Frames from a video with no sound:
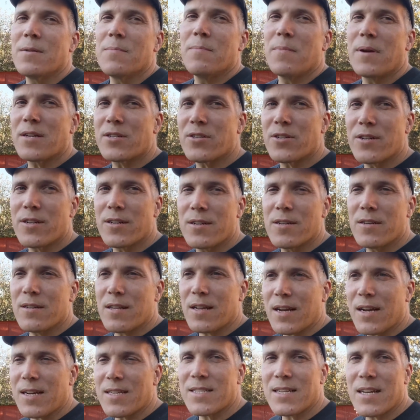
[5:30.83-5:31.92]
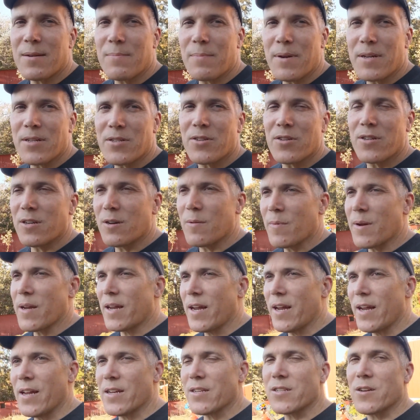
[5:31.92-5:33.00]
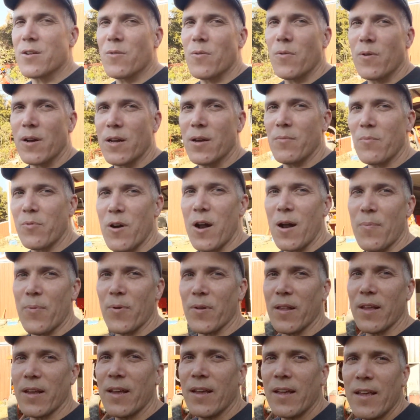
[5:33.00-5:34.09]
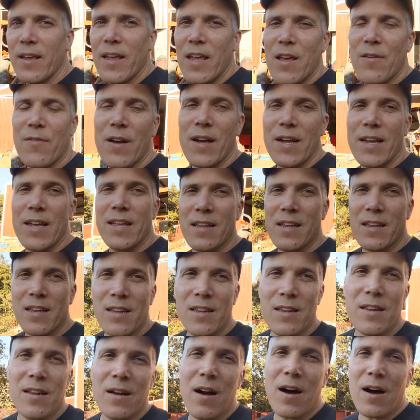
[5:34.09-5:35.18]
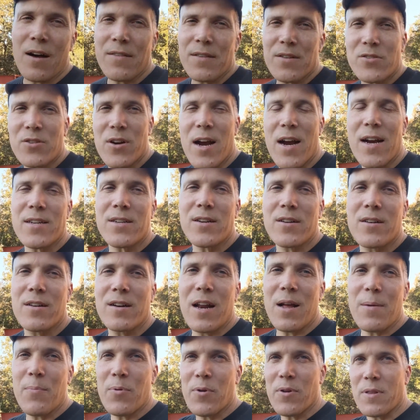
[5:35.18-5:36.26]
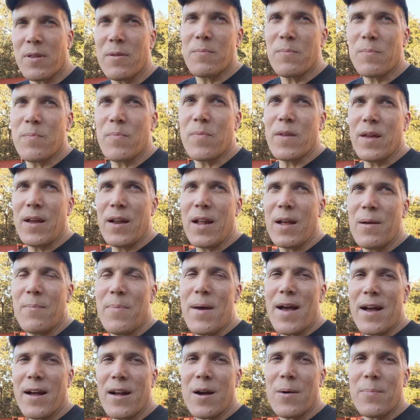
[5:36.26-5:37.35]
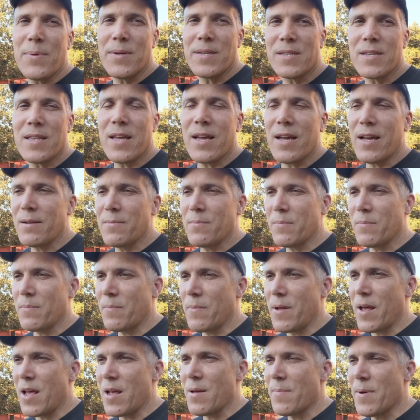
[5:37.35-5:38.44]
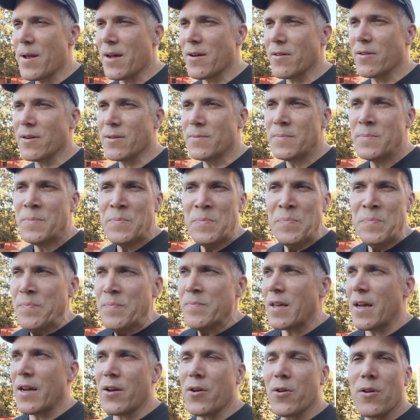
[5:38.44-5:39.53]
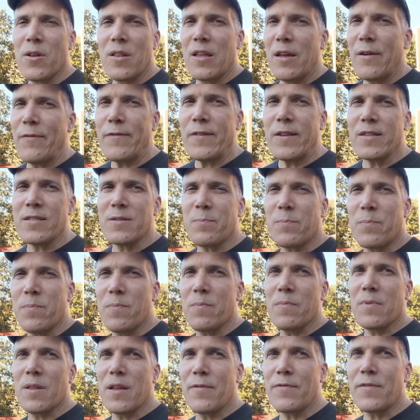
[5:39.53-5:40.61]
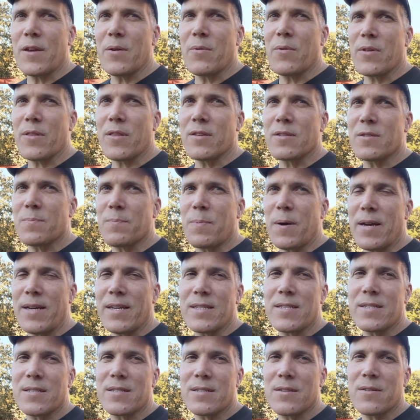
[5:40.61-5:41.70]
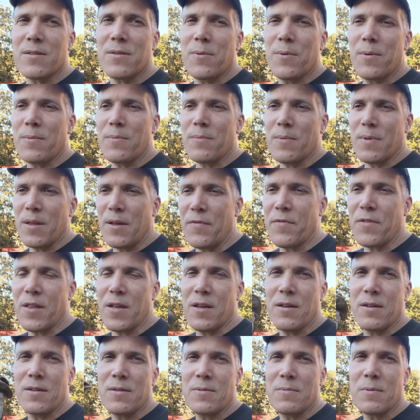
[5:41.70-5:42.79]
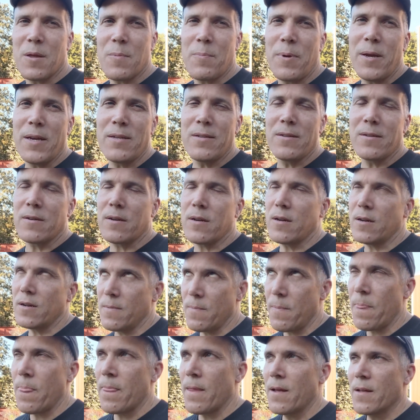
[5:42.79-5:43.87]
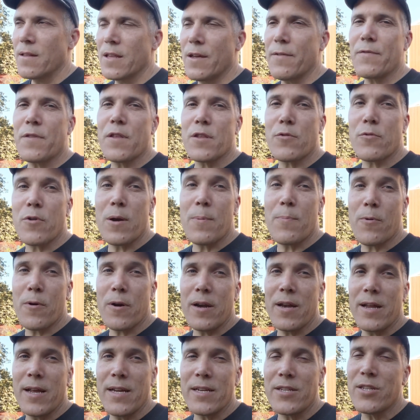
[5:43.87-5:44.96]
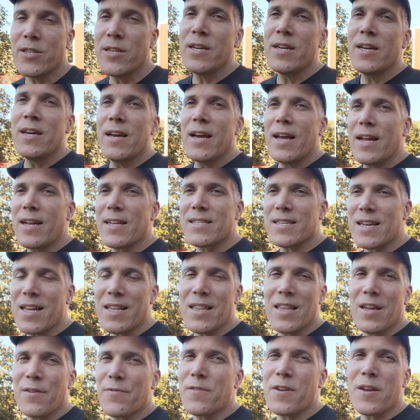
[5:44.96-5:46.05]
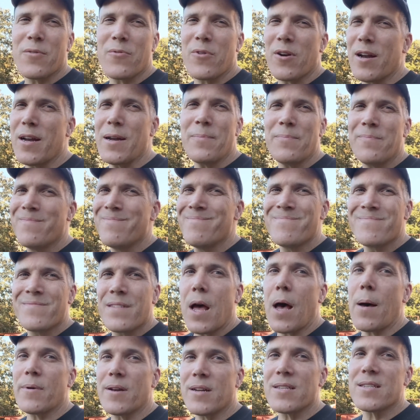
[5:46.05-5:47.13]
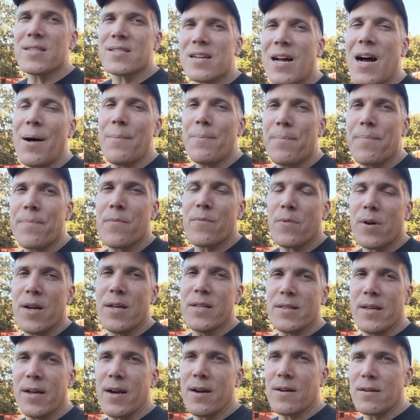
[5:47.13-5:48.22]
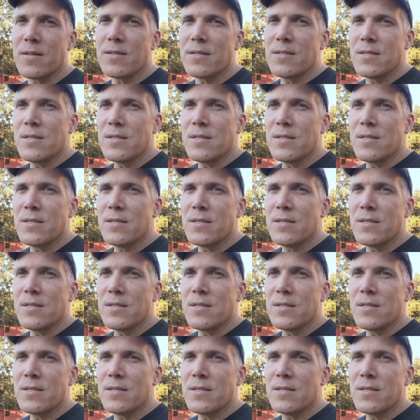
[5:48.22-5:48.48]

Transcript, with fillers: Make sure, like I said, make sure your mechanics are working properly if I get on the tractor and I put the and I back up into the hay bale and I go to lift this lift it with the spikes uh, lift the the peat, uh, lift the three point hitch and it's not lifting right I'm gonna stop right there